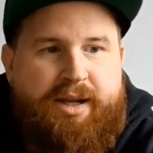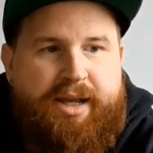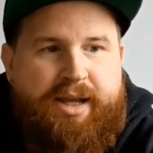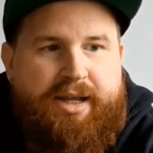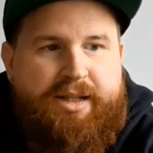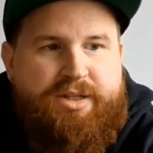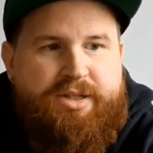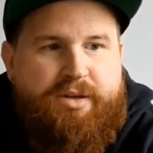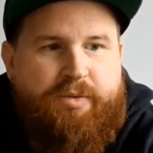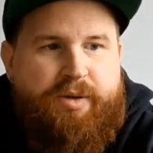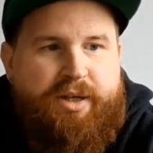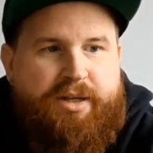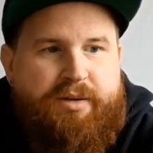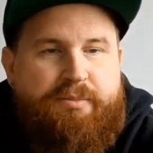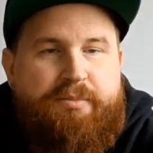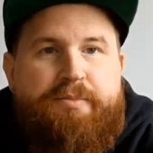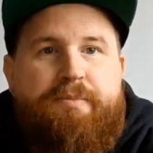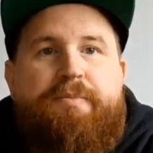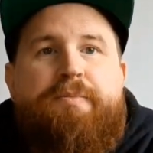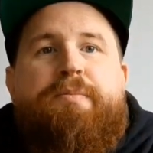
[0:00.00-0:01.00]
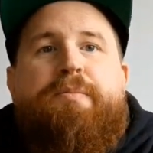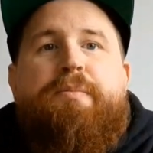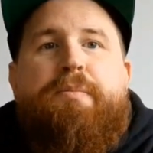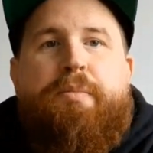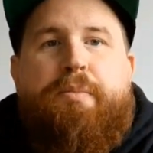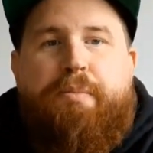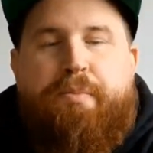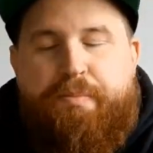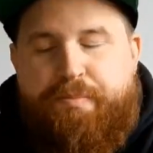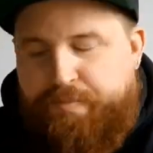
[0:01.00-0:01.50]
and so we can
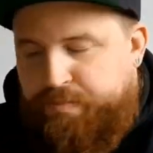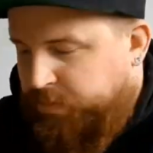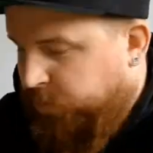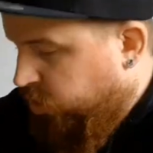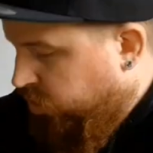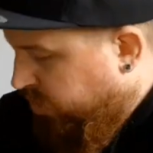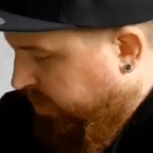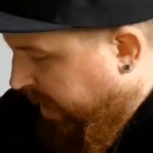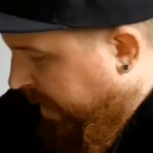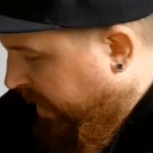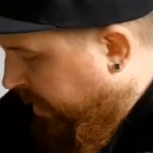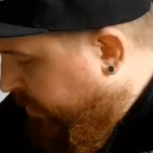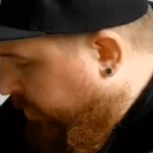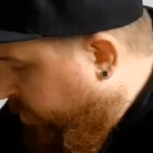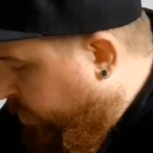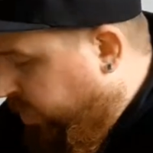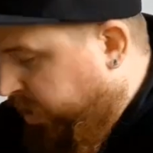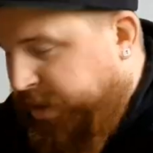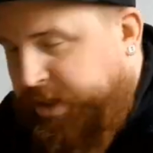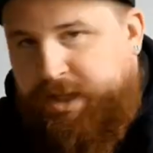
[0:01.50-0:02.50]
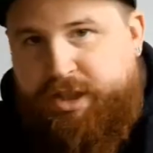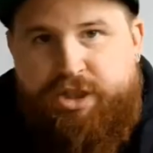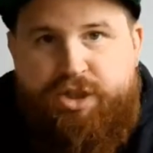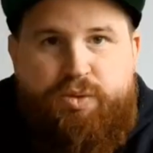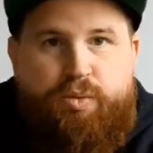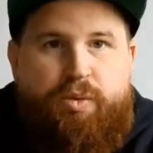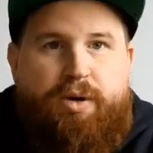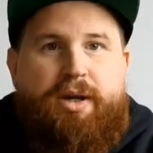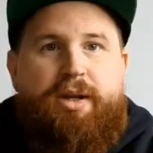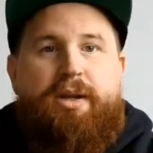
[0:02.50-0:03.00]
grab one,
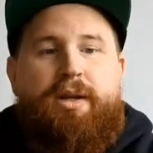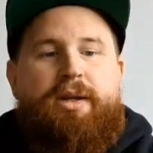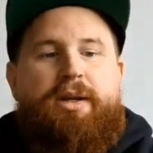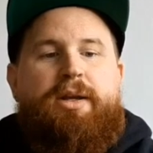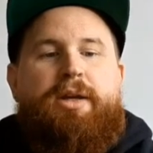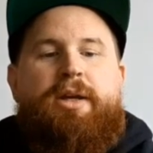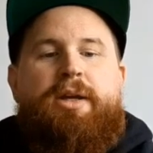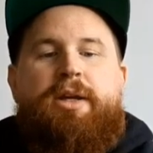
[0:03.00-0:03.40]
each one.